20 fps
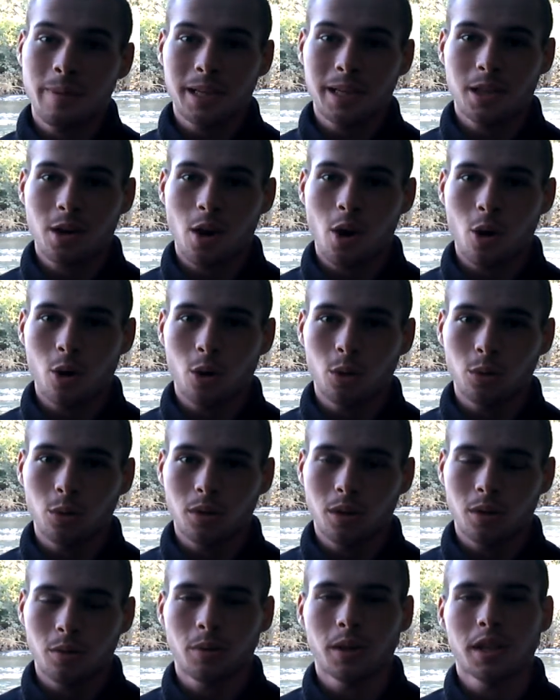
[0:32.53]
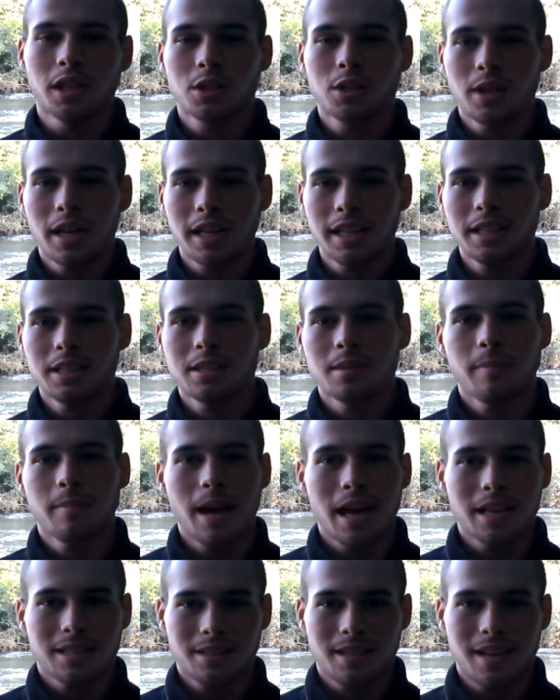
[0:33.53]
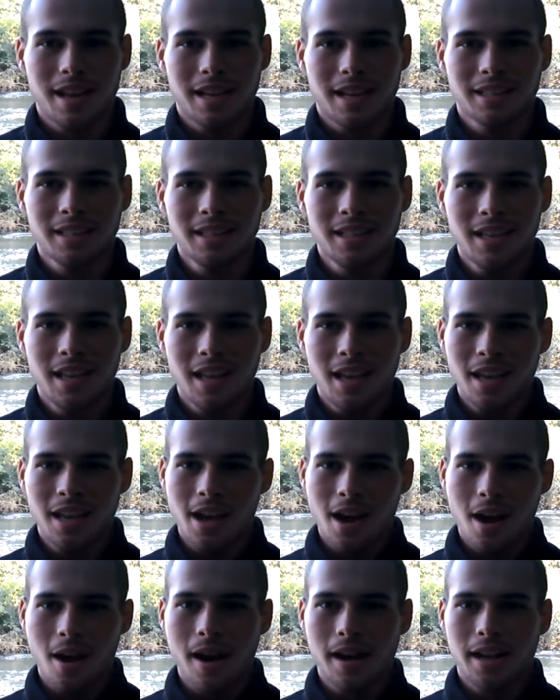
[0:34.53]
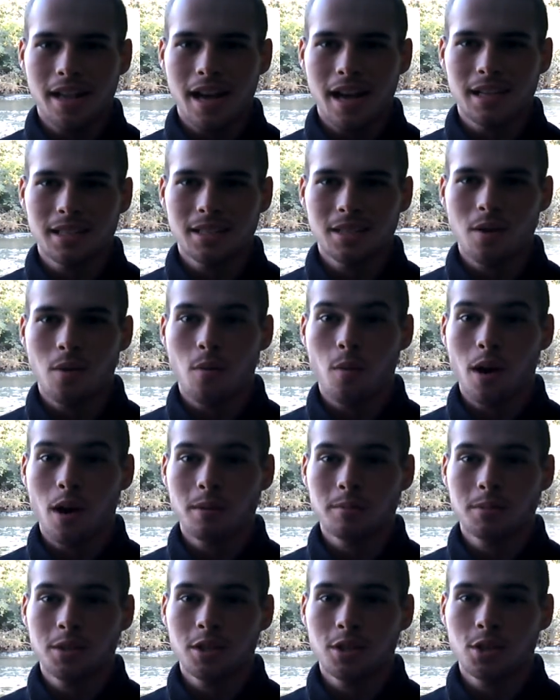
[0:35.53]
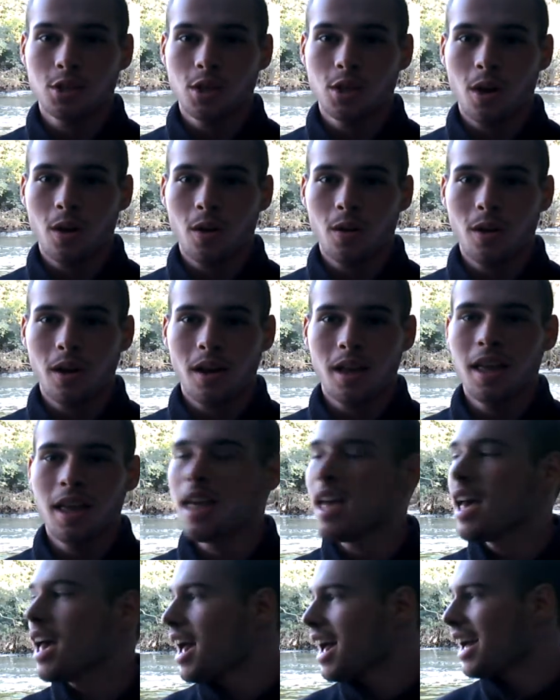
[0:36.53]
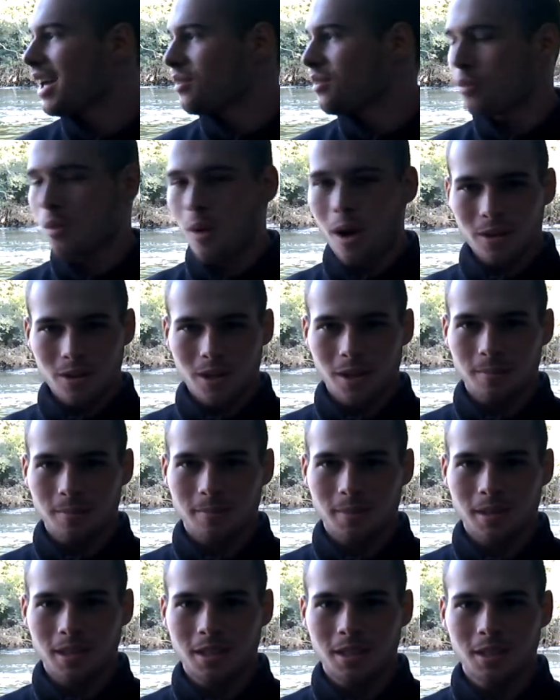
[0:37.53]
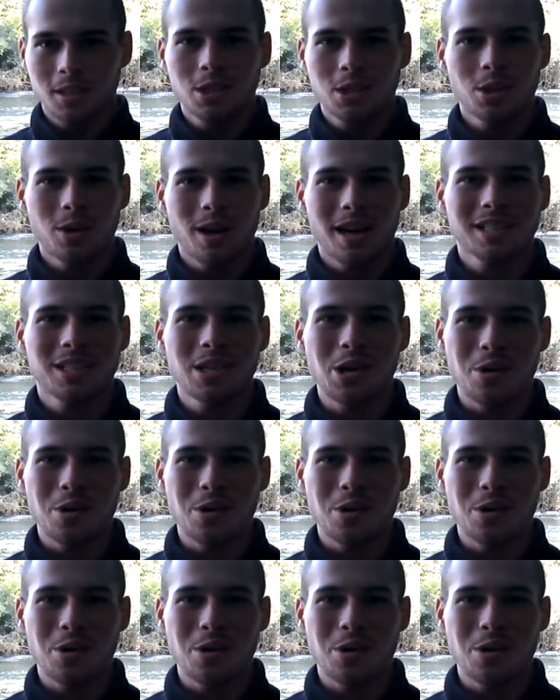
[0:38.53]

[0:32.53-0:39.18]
It's been cold. We're going to try to get some bass today. Alright guys, welcome to the show, and welcome to